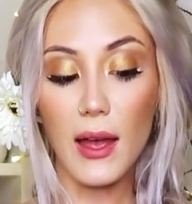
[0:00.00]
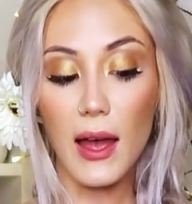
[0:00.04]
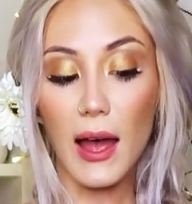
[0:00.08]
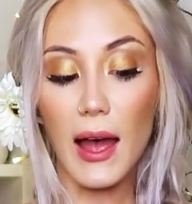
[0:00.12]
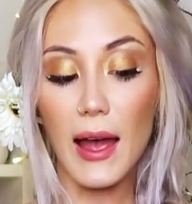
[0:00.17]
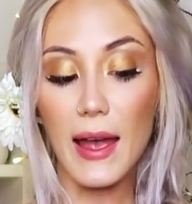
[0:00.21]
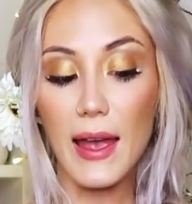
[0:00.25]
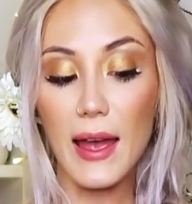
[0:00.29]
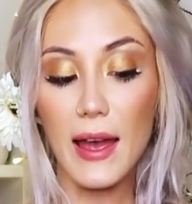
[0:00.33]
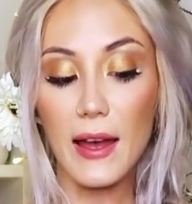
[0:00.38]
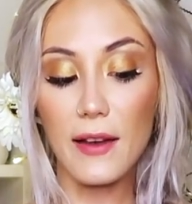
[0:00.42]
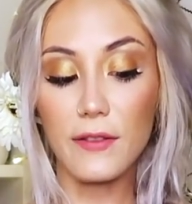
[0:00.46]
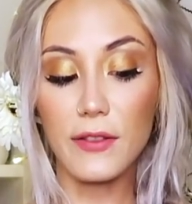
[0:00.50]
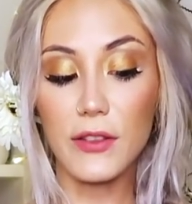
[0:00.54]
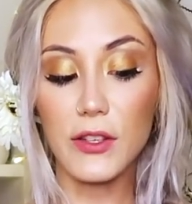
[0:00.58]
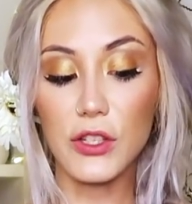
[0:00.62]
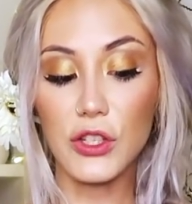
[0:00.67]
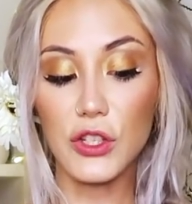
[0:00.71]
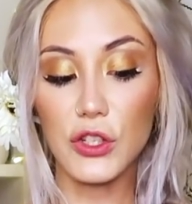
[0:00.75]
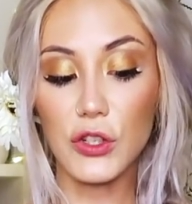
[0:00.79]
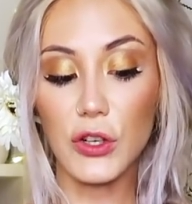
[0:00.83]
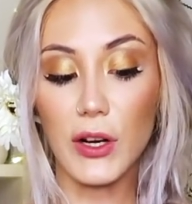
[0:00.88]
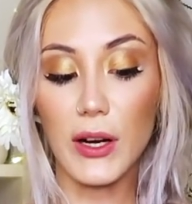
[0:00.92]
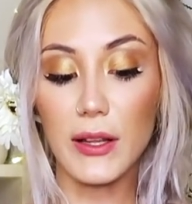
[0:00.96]
I have the
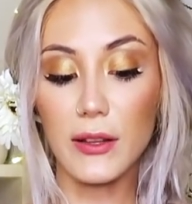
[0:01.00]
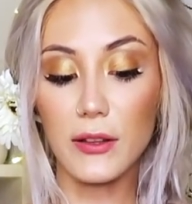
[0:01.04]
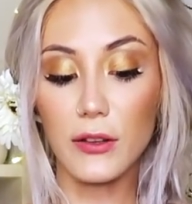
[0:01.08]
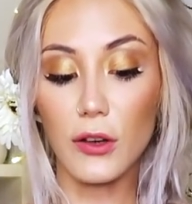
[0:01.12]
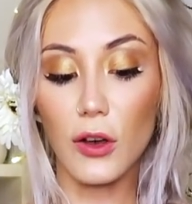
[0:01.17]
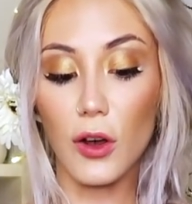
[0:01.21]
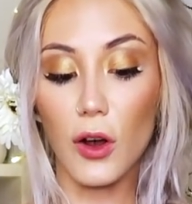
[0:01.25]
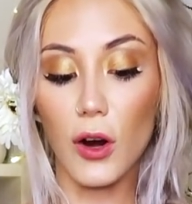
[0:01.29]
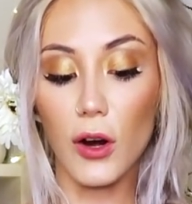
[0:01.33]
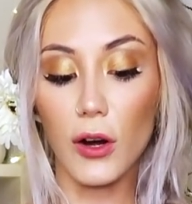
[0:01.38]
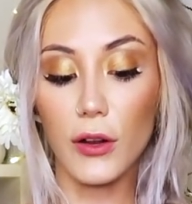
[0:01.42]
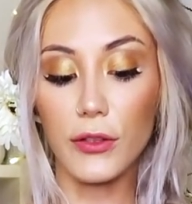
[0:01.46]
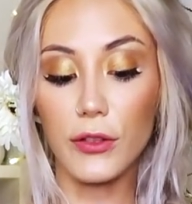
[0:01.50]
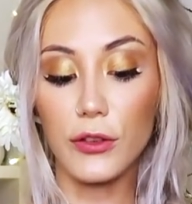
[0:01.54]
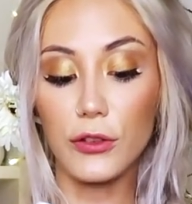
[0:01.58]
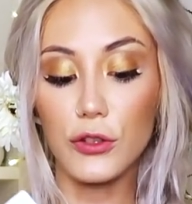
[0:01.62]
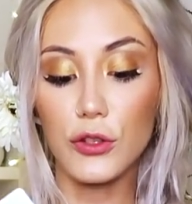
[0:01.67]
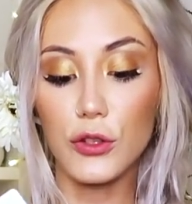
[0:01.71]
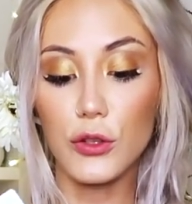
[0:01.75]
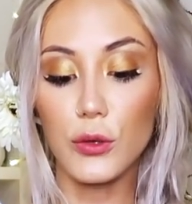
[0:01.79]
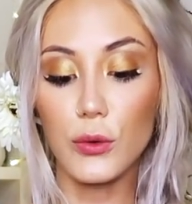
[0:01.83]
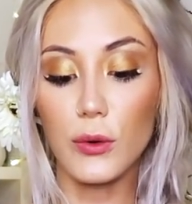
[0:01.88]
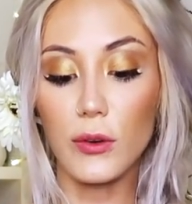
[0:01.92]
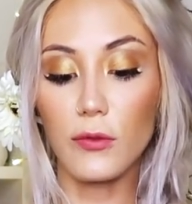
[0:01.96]
Strength card, the
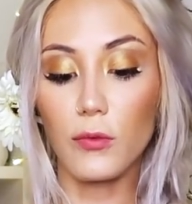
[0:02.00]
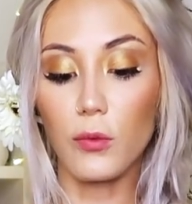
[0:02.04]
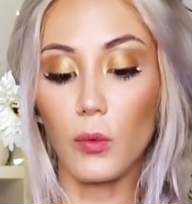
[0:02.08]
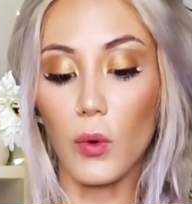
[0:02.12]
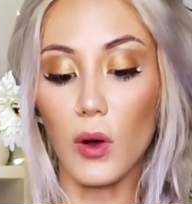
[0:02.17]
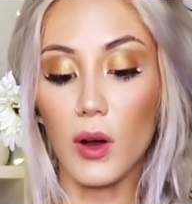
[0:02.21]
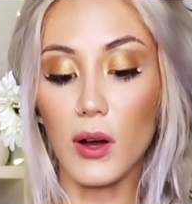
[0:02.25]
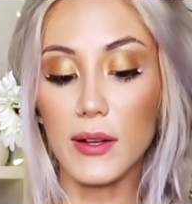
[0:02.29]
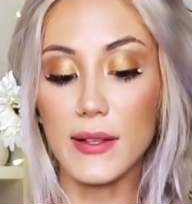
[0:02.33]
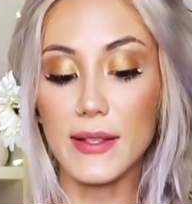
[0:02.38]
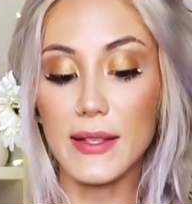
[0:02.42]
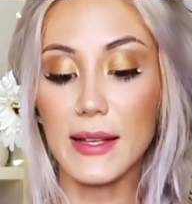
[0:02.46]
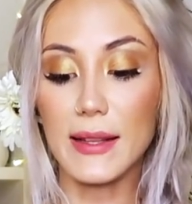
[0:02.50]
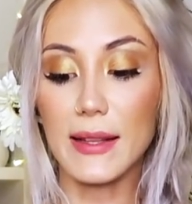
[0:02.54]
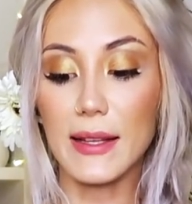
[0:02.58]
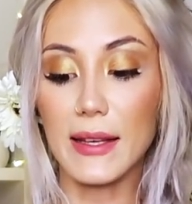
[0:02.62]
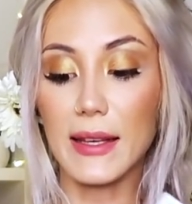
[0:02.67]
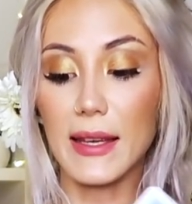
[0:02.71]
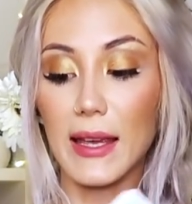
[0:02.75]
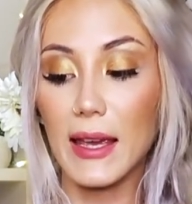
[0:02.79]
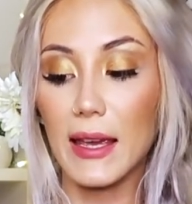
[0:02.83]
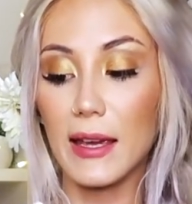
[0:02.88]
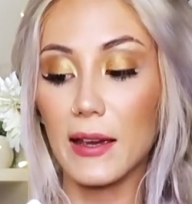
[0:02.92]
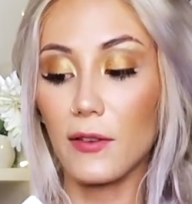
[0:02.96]
2 of Wands, and the
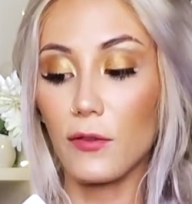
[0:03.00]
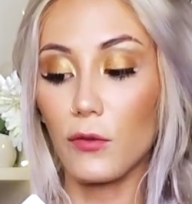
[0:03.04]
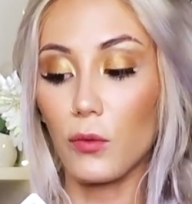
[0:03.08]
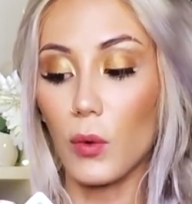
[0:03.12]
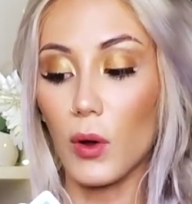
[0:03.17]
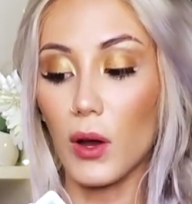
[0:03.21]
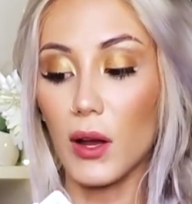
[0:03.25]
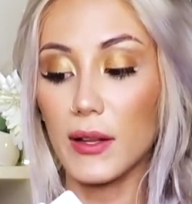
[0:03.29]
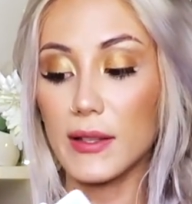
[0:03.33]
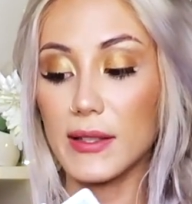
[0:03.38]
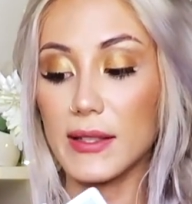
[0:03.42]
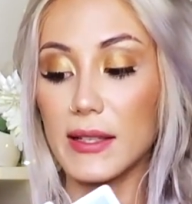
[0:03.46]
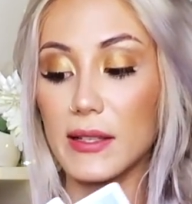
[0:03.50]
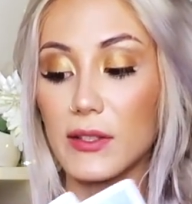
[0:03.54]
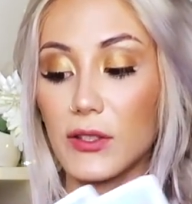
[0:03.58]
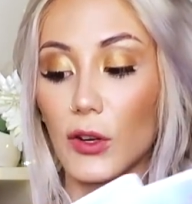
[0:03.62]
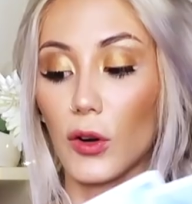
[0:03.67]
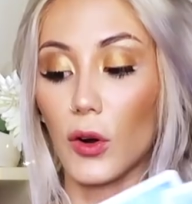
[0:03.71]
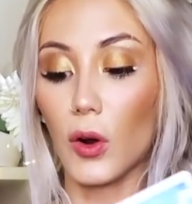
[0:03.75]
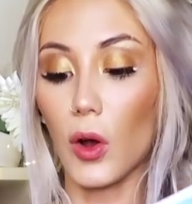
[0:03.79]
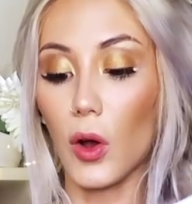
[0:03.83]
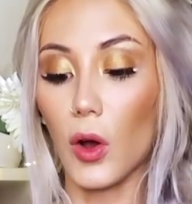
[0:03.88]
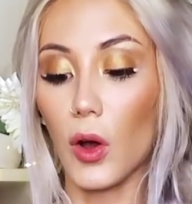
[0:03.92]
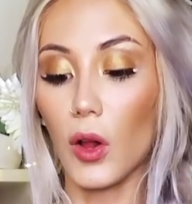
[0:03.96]
King of Wands. These
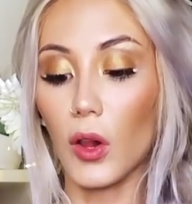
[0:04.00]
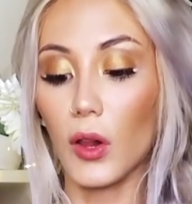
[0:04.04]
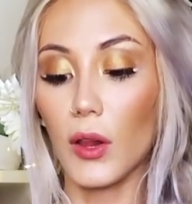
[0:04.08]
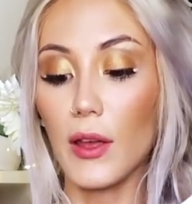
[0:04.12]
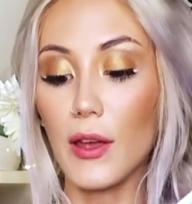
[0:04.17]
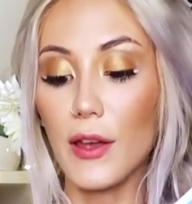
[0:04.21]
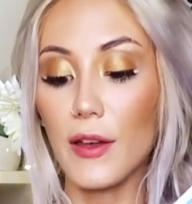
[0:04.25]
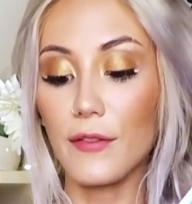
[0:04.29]
are all